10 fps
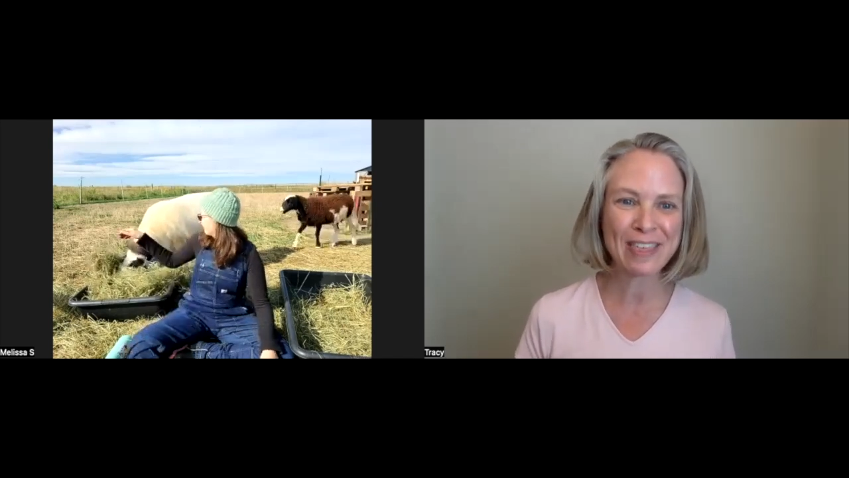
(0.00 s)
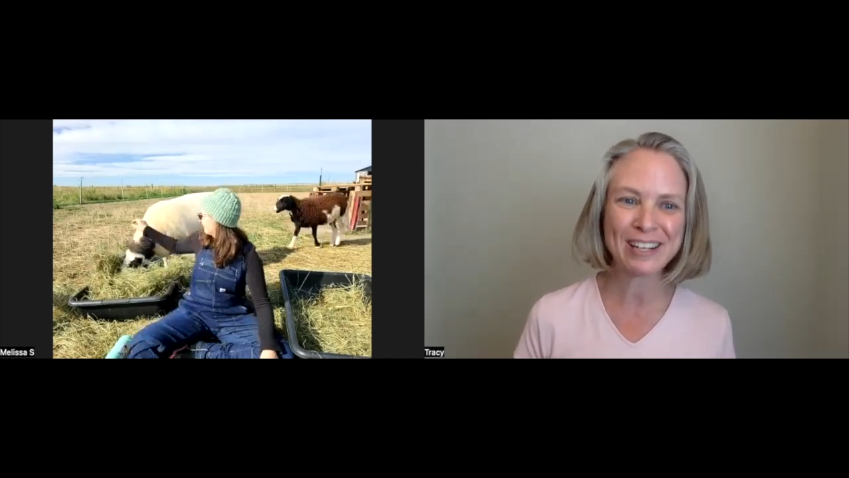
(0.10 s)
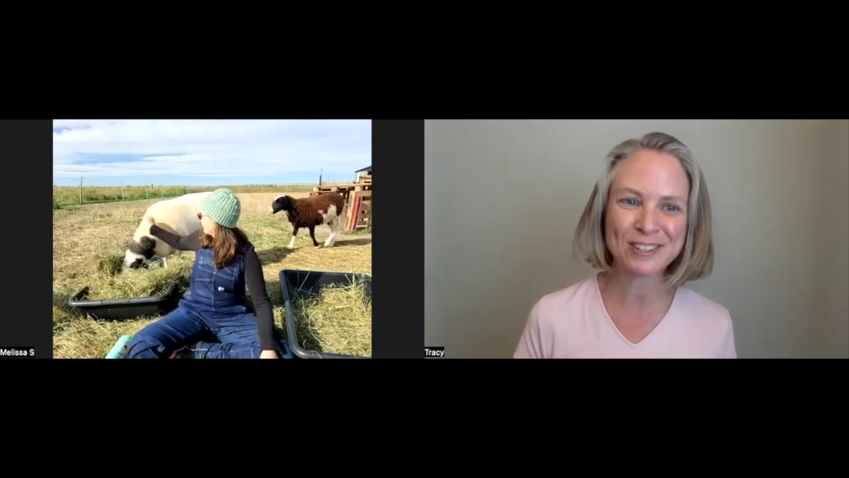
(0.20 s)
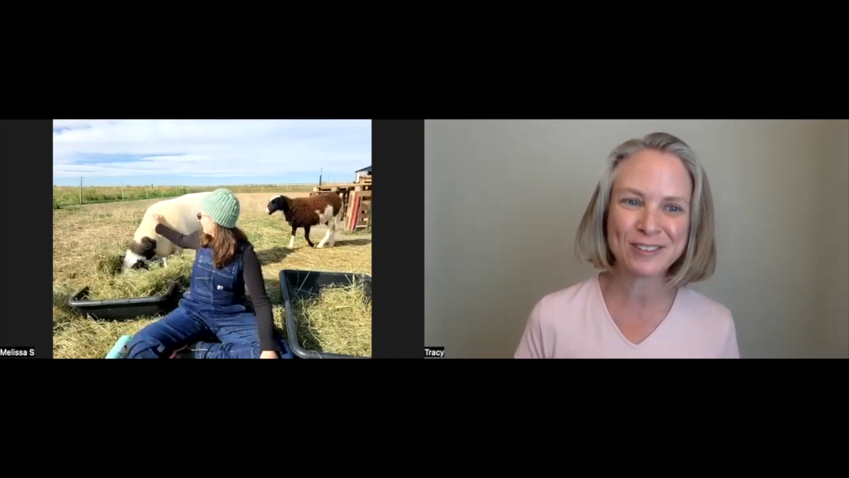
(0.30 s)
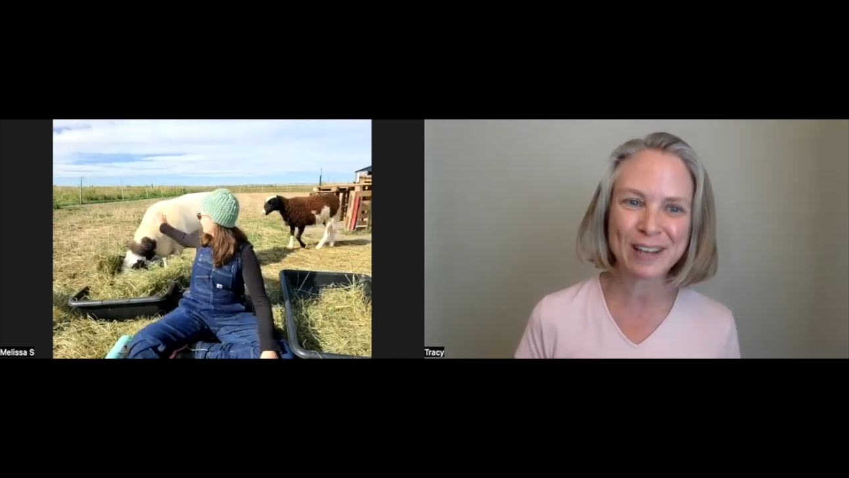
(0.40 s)

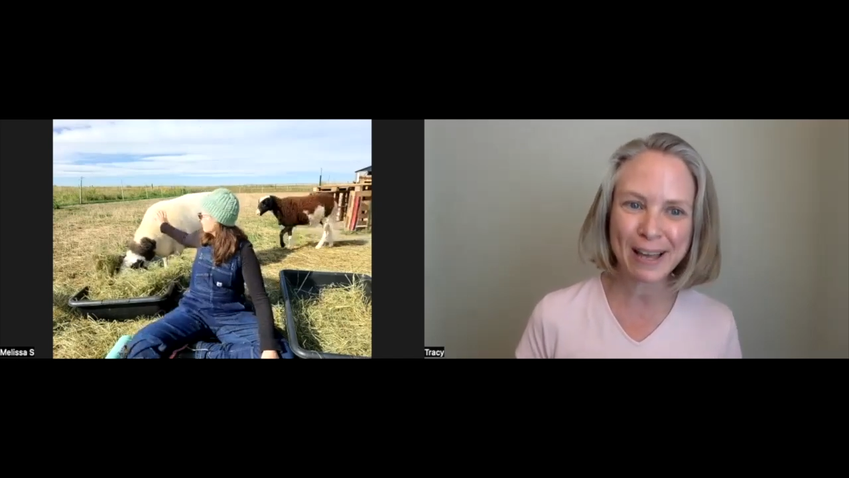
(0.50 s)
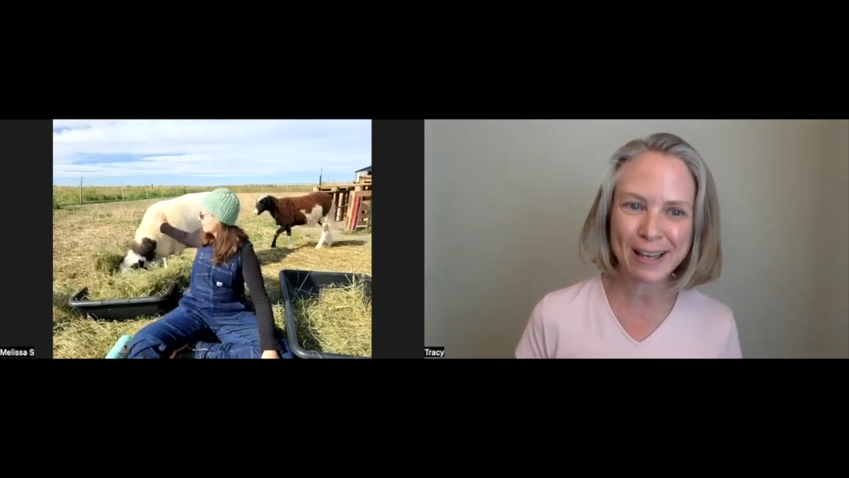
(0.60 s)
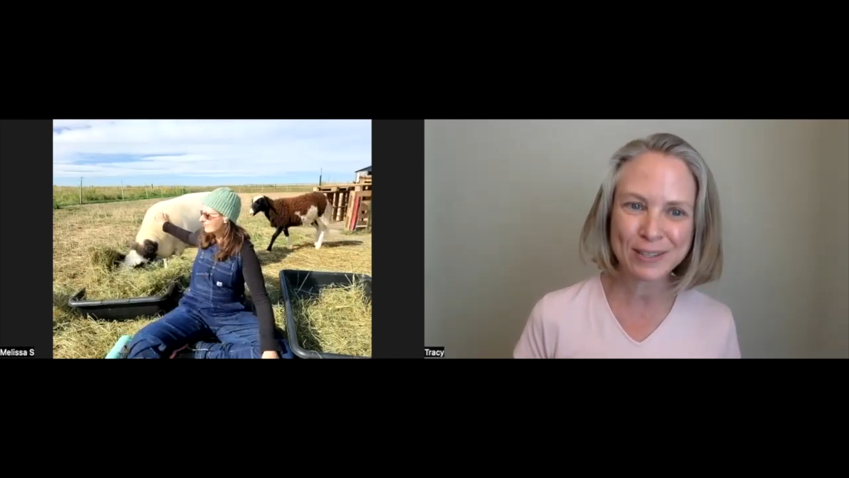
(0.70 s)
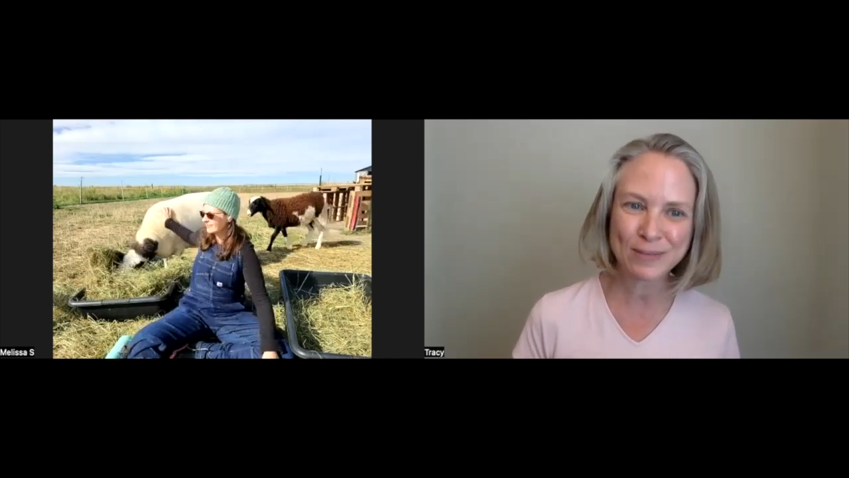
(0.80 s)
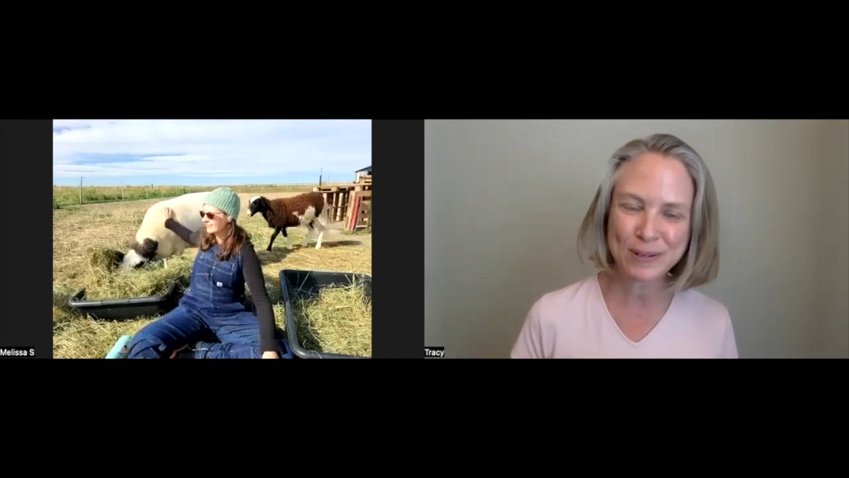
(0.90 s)
Thanks, you
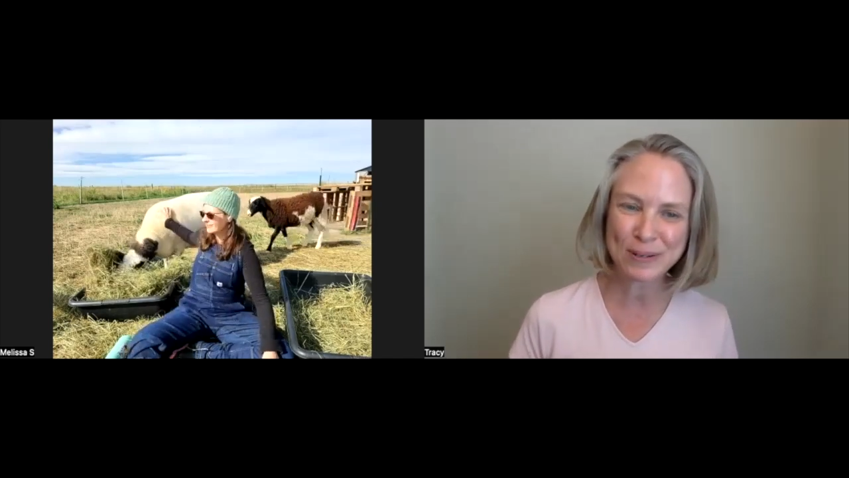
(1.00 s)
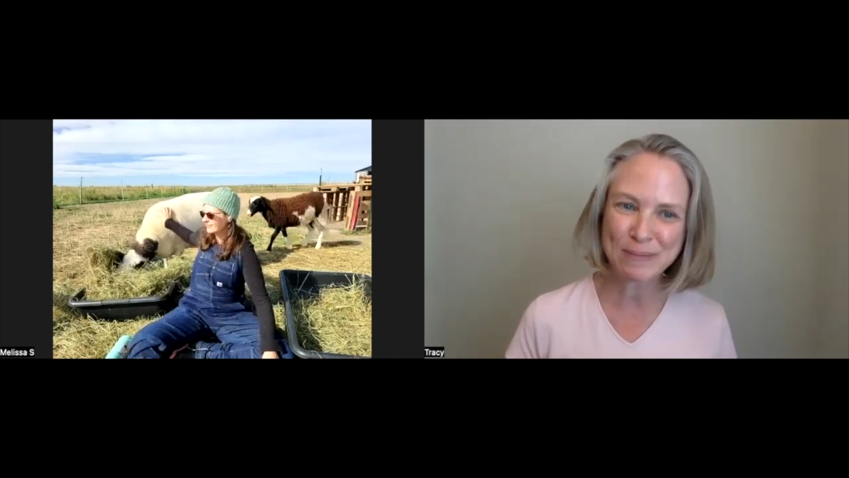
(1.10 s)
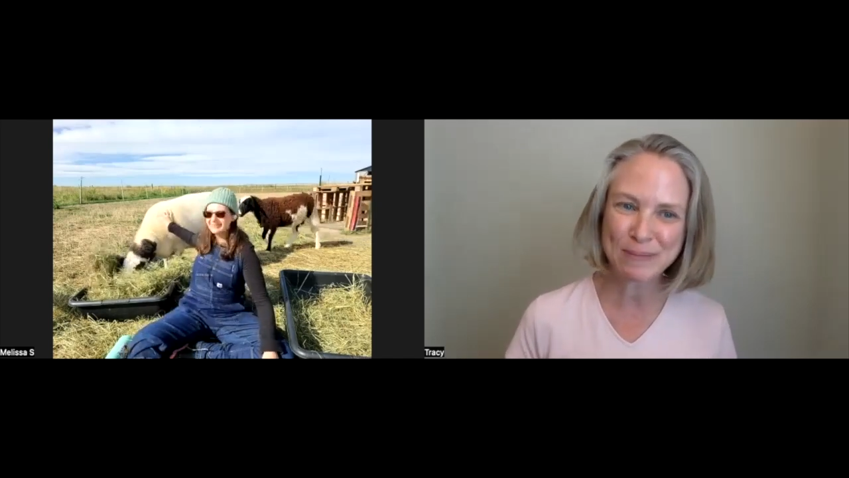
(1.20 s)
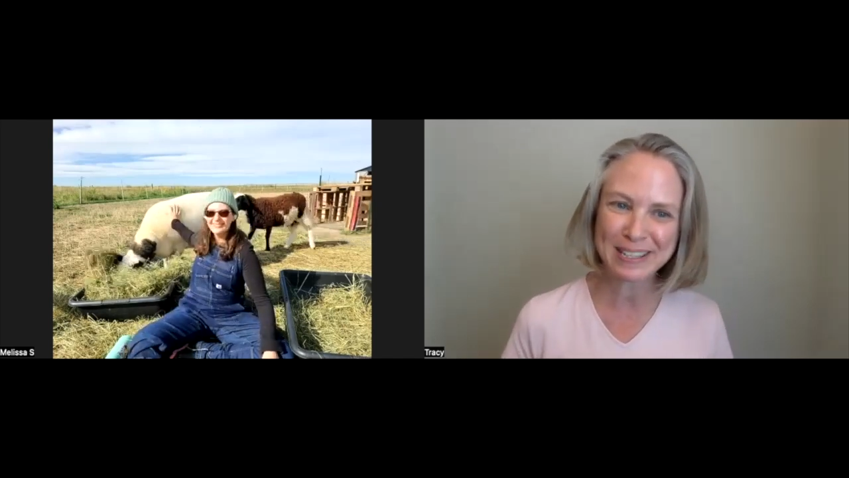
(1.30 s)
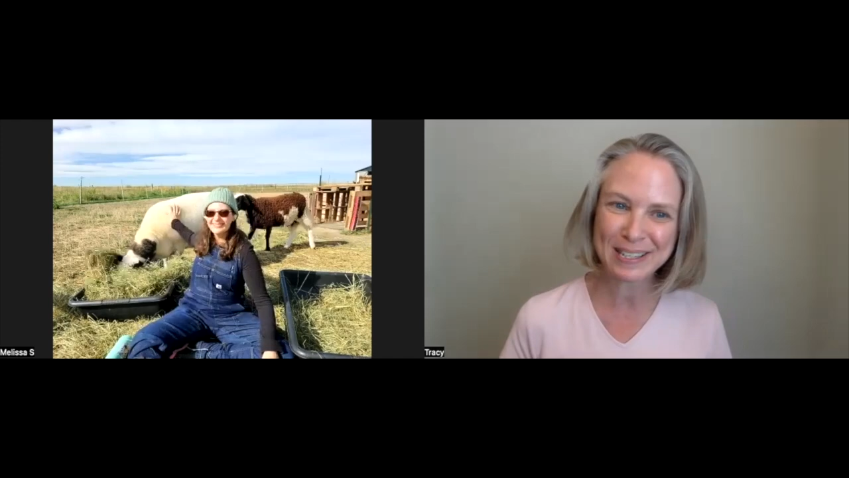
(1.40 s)
guys, for
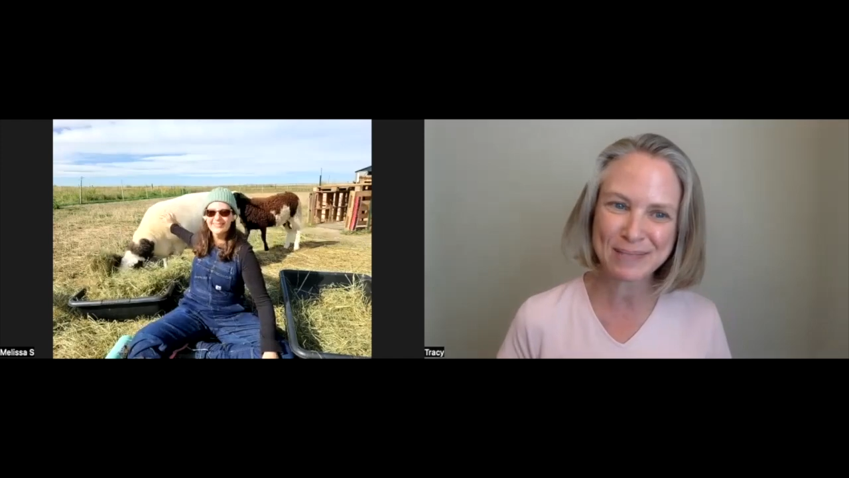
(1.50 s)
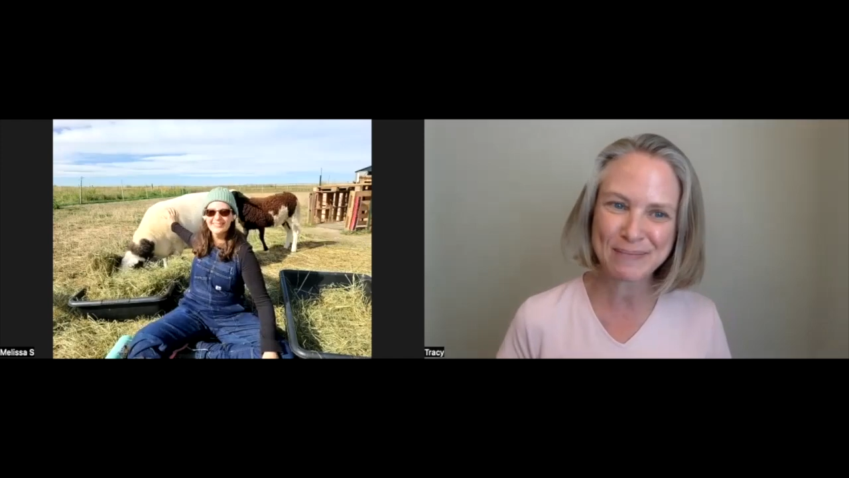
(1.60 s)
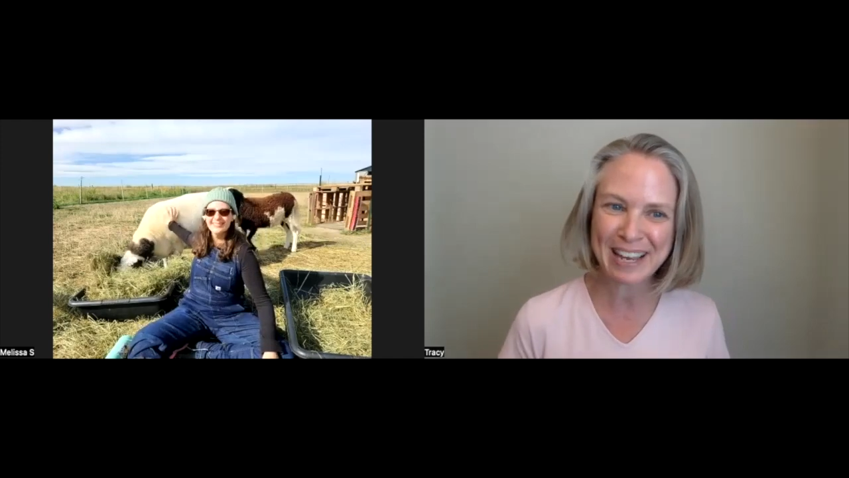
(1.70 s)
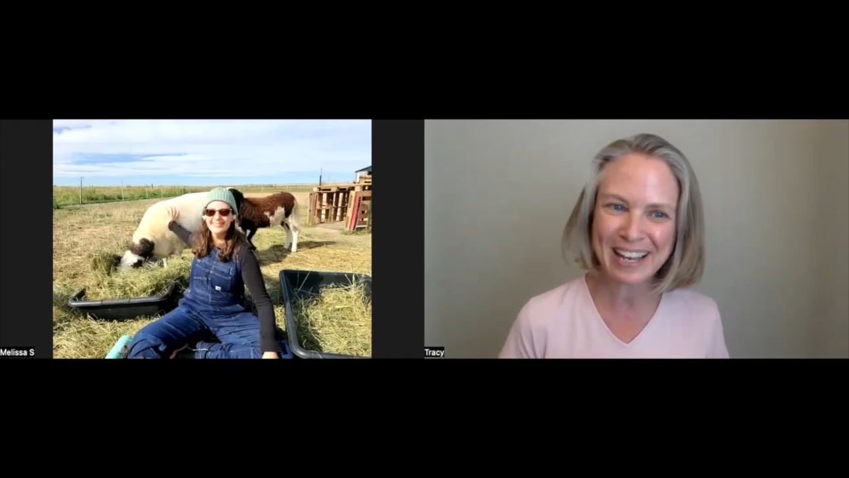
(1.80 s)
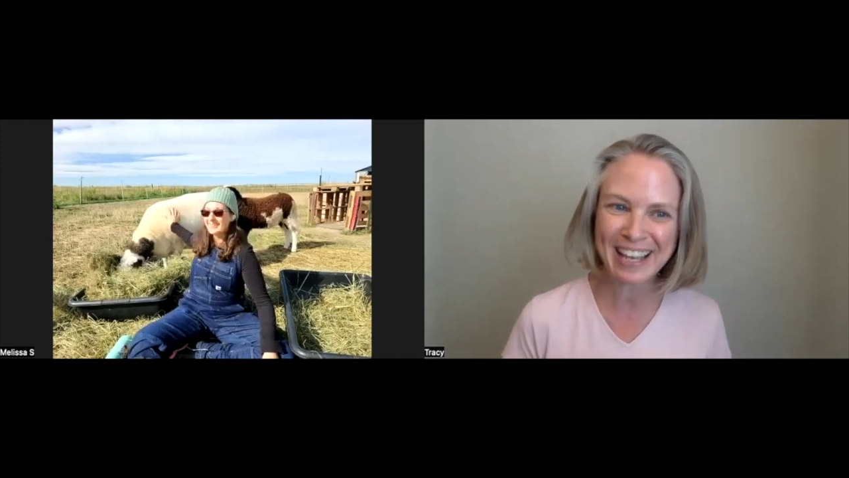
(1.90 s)

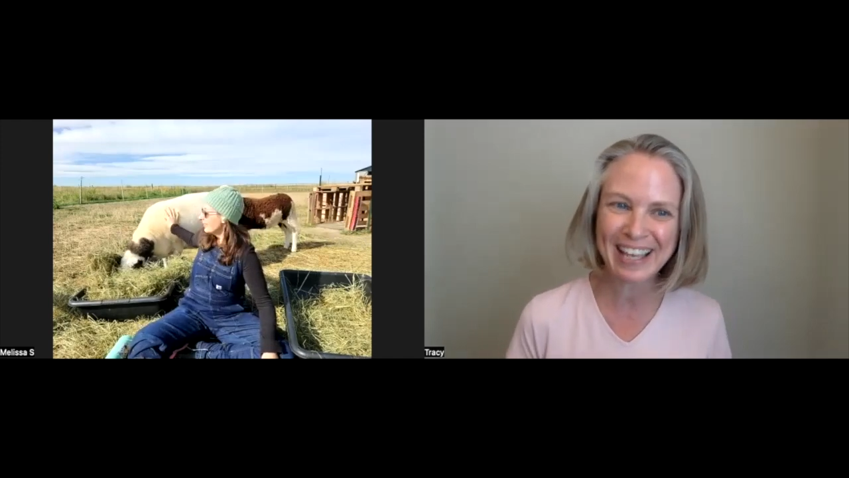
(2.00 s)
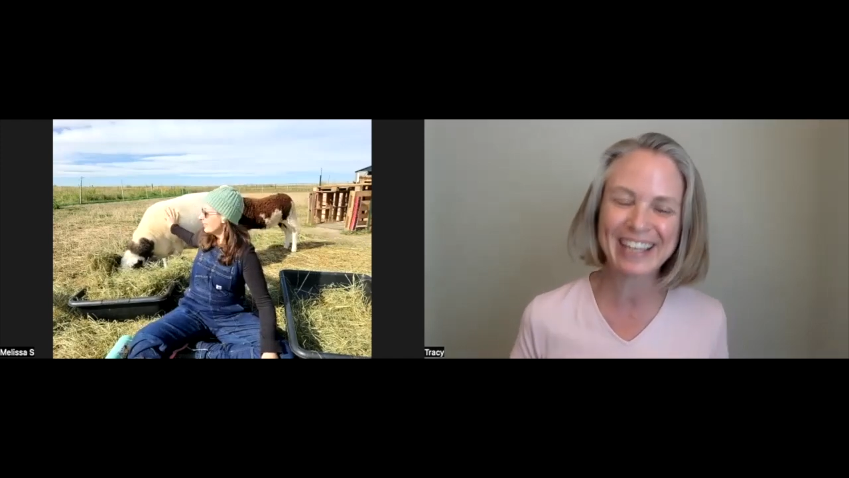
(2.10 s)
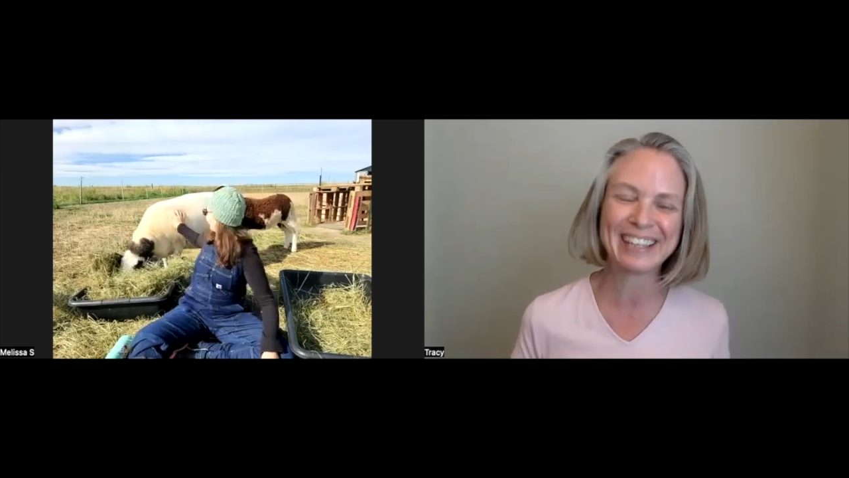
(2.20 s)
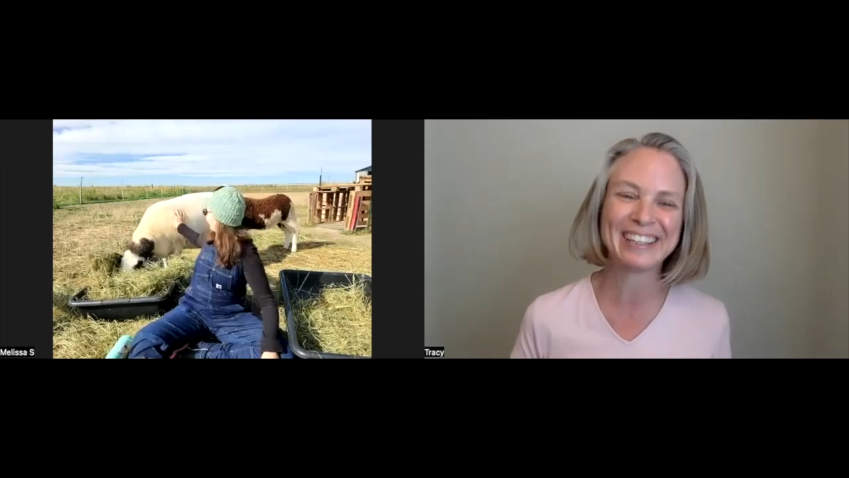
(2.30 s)
participating.